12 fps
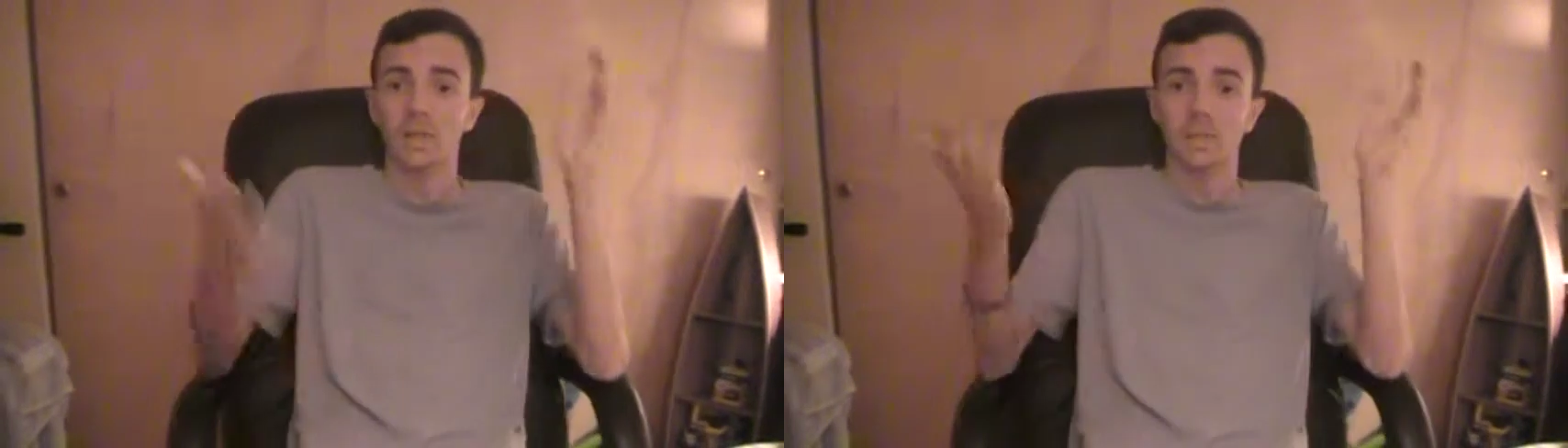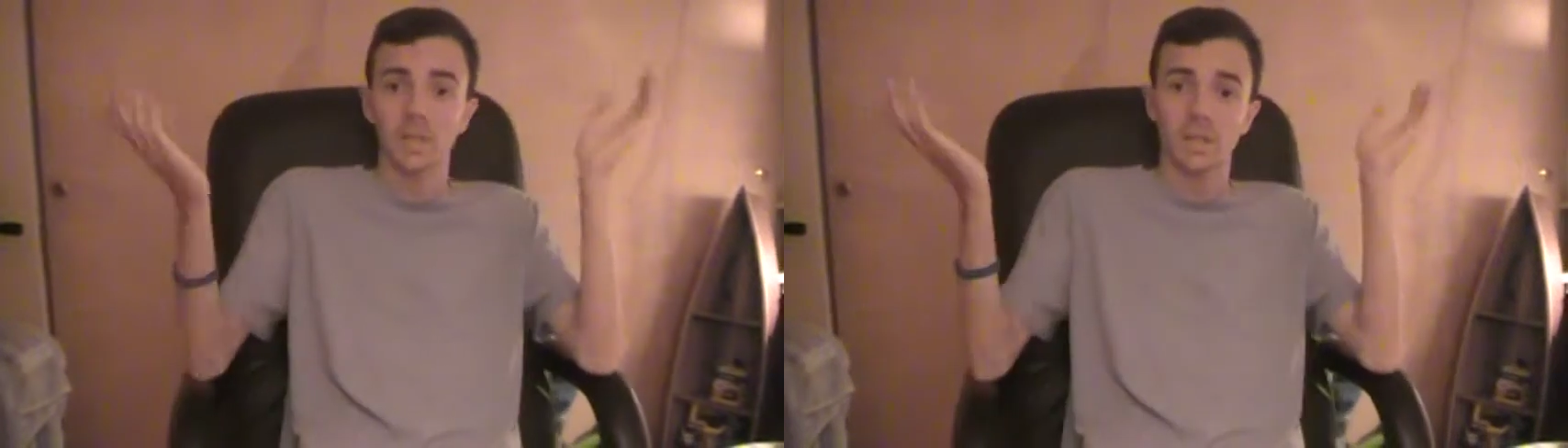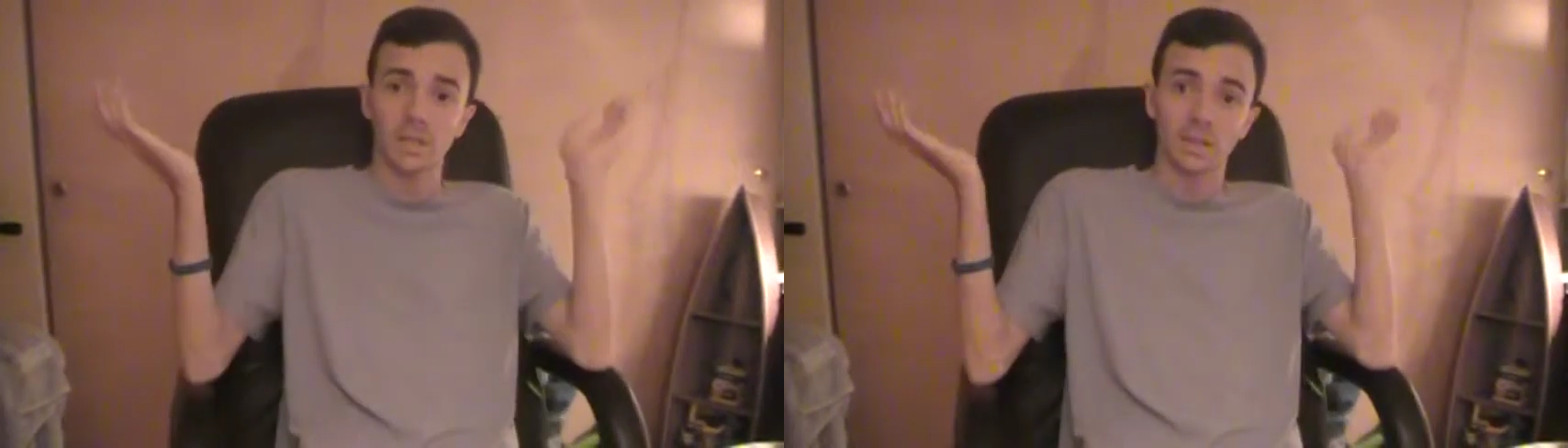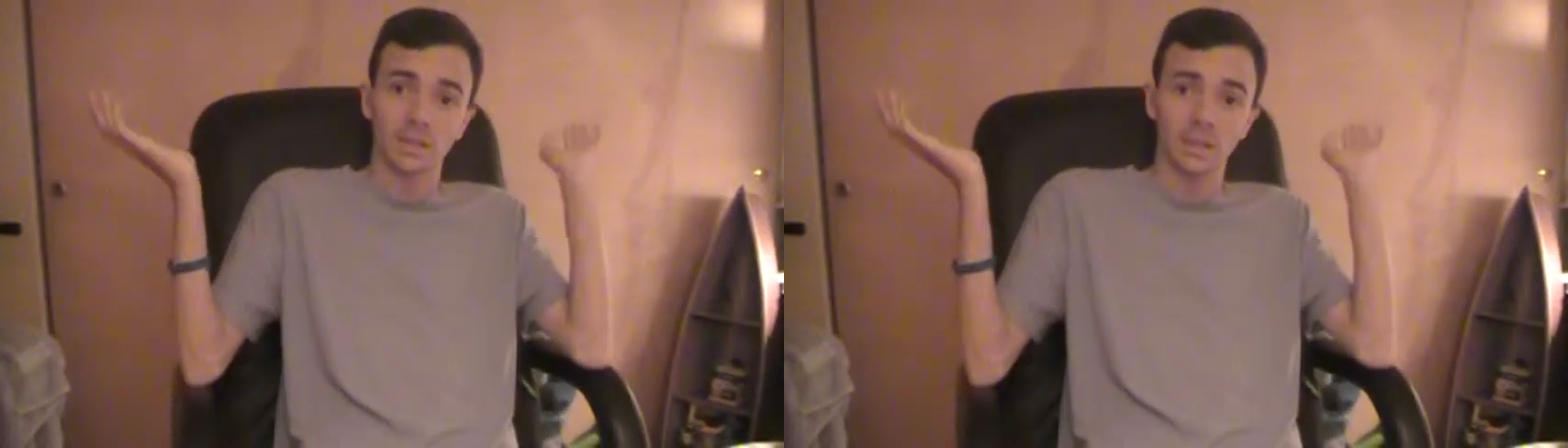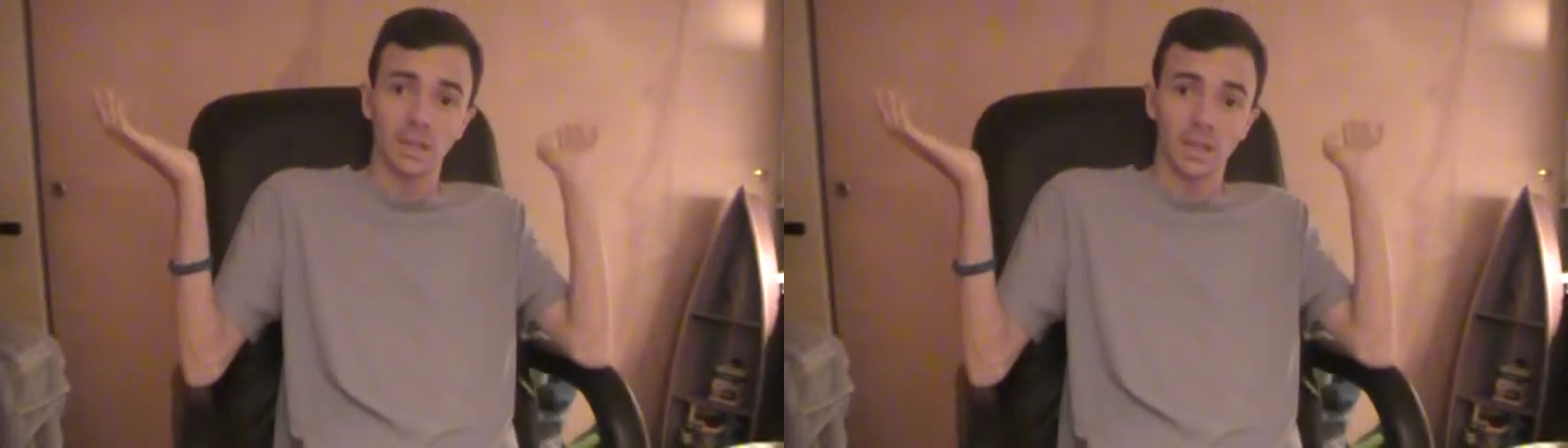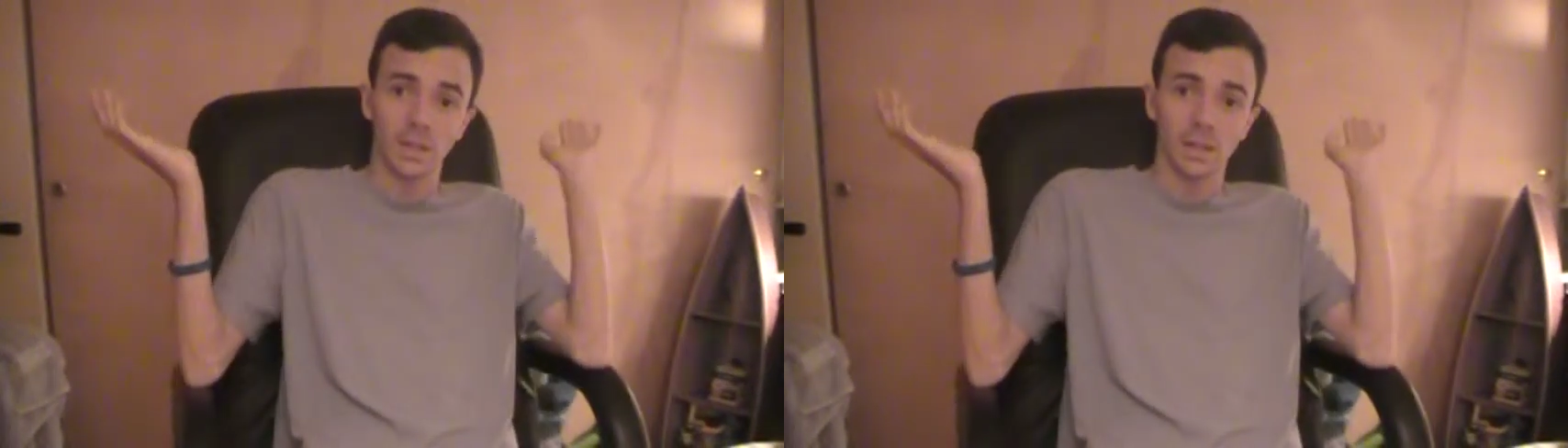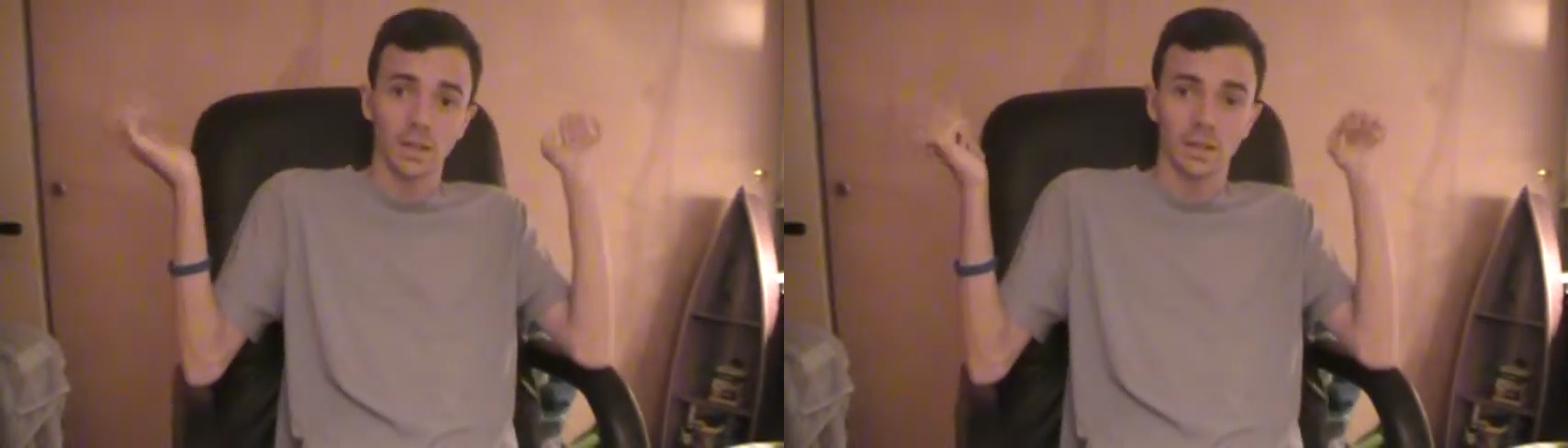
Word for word: basically it.